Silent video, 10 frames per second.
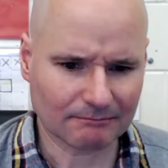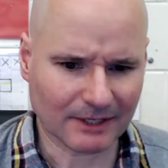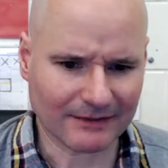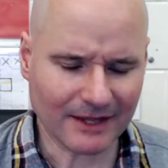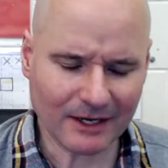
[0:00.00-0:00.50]

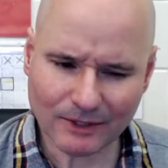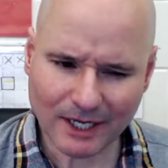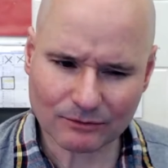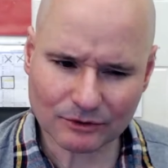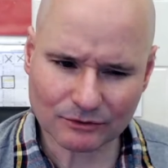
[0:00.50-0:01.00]
I think what
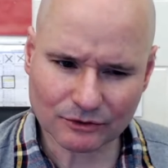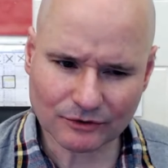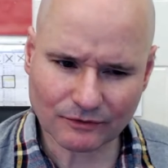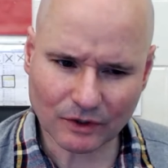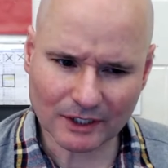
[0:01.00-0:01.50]
I will do is
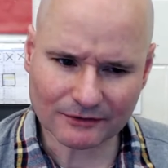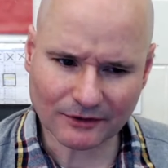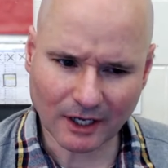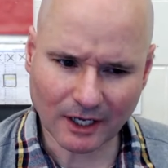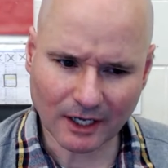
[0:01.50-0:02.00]
focus
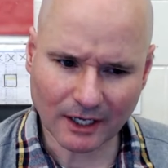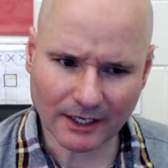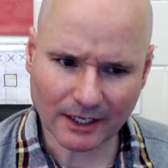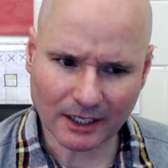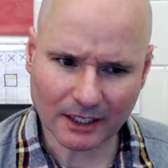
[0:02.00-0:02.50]
on